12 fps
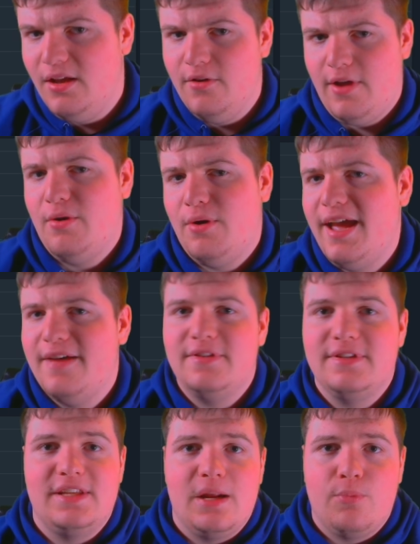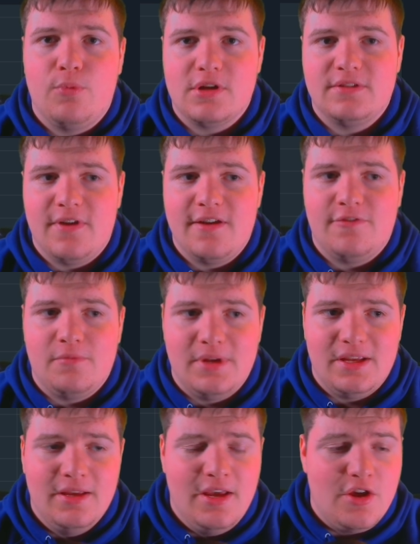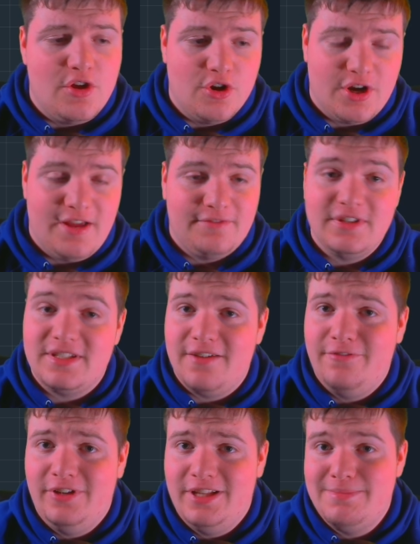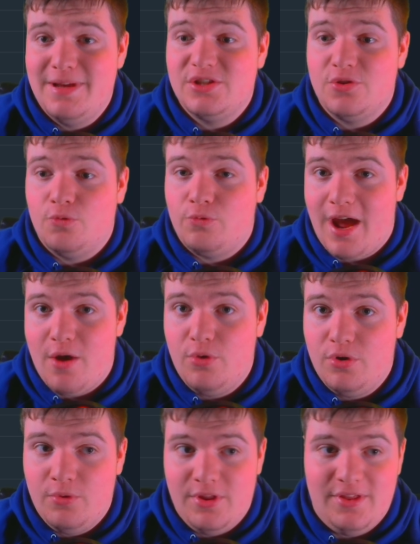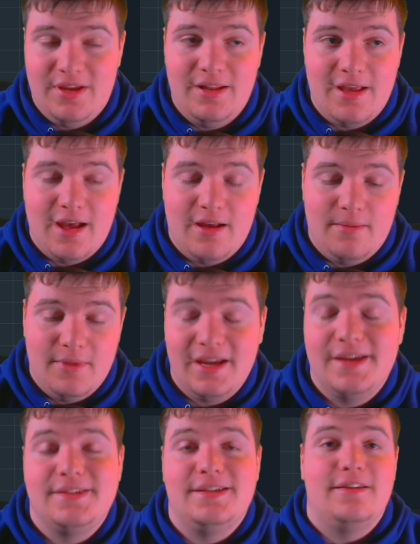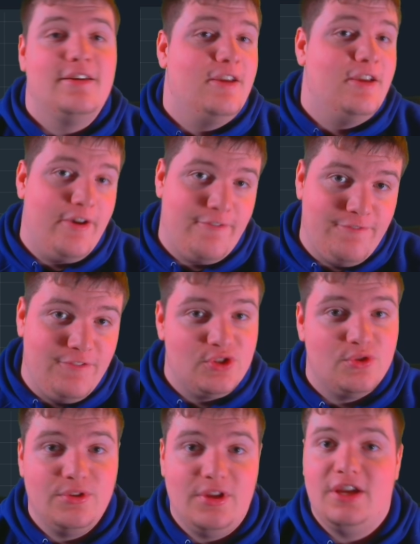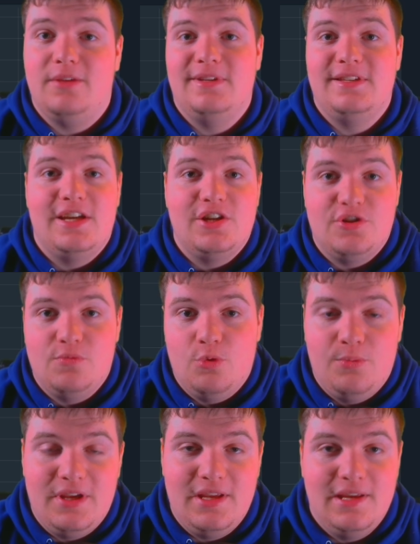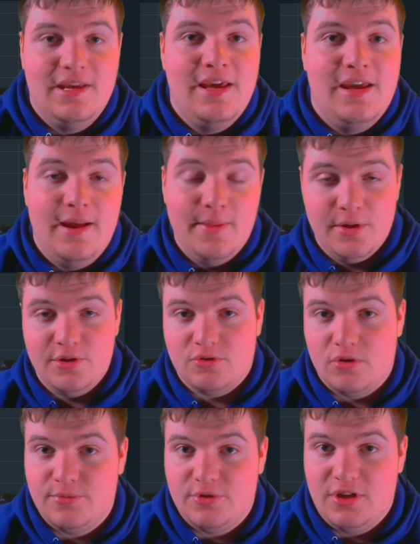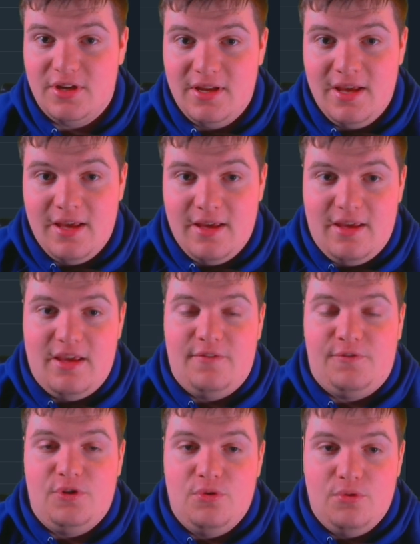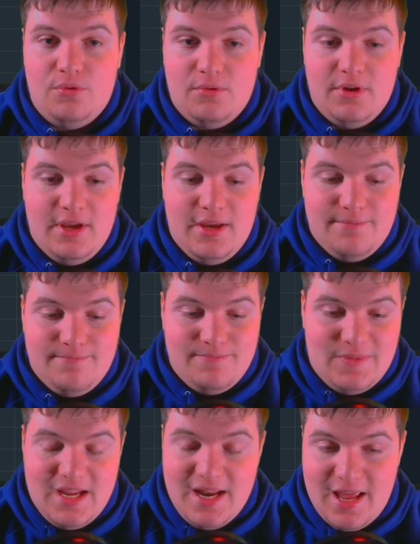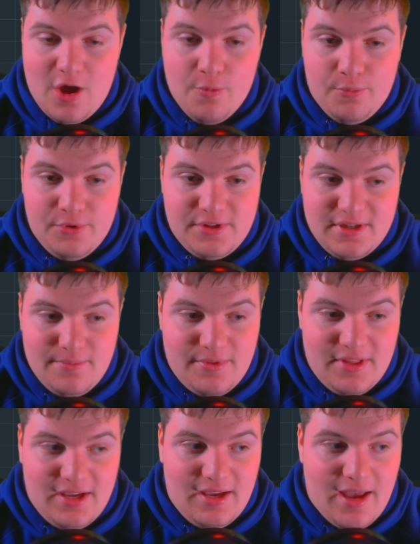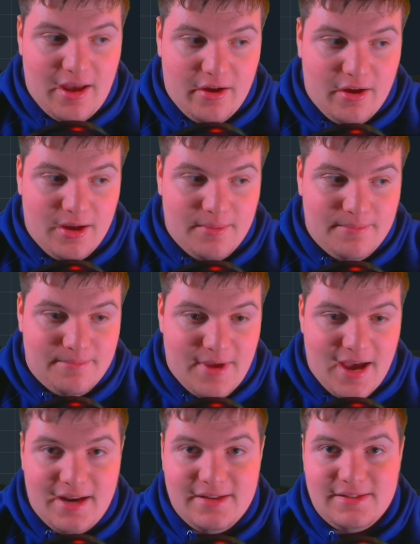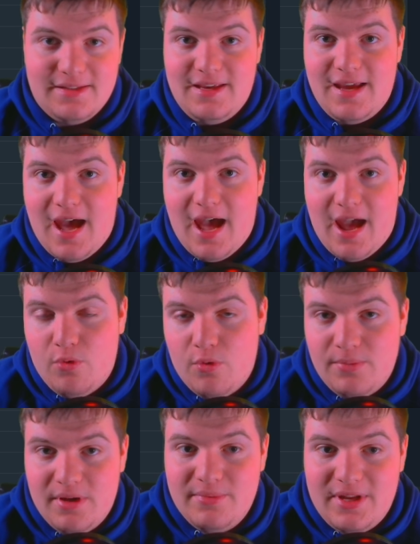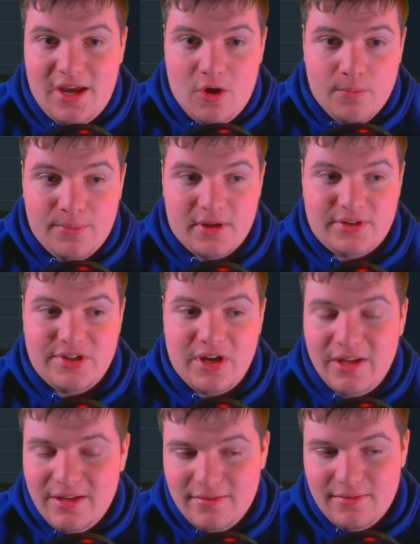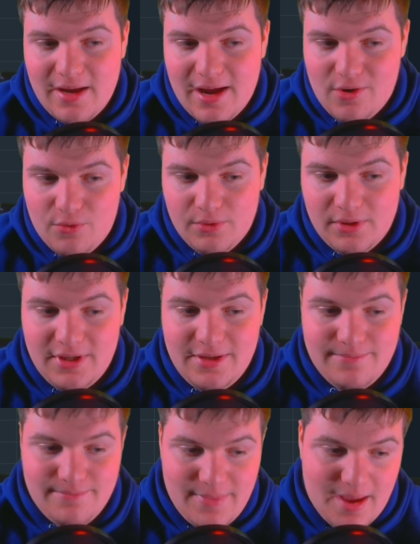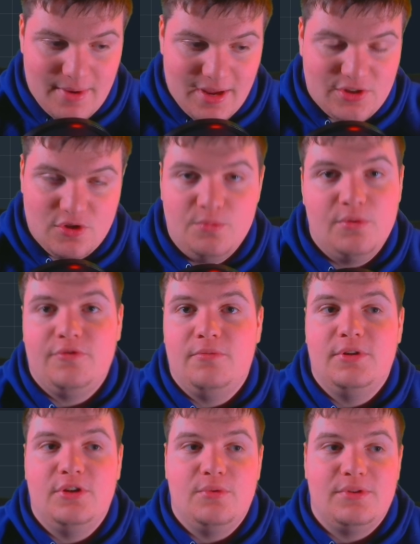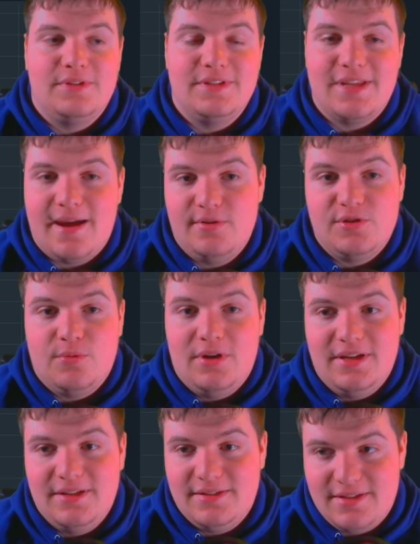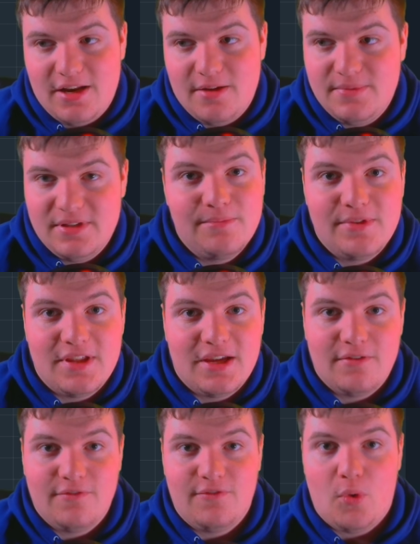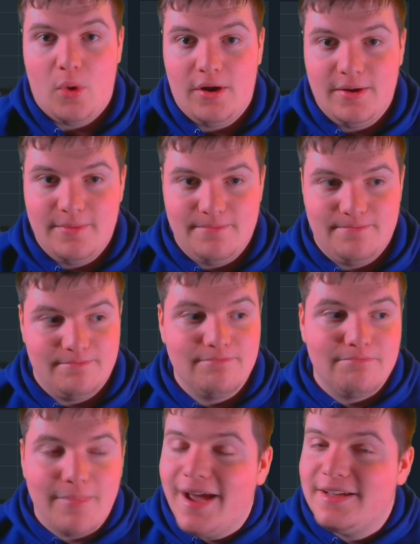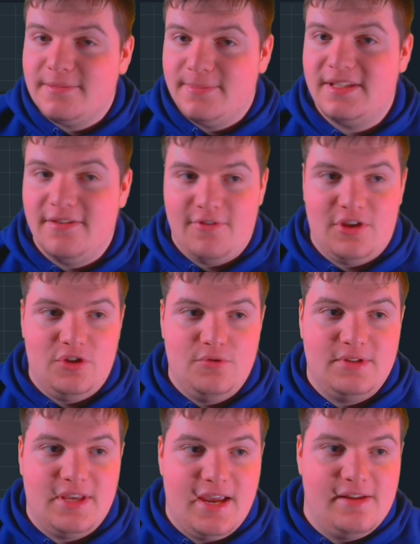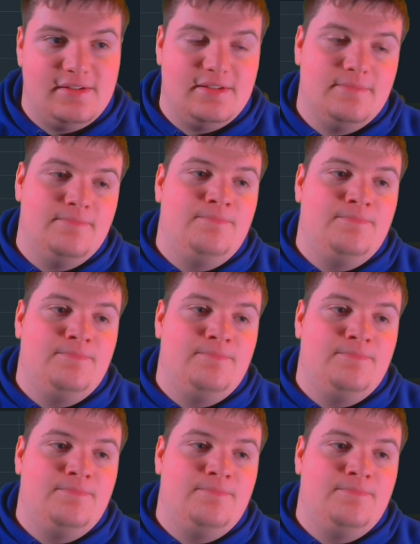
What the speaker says: how I have it set up works fine for me. You're going to have to definitely mess around with it. Like I said, official documentation will be in the description. If you need help with something, honestly, I won't be able to help a ton. I'm not super familiar with this. I just wanted to set up something for my specific use case.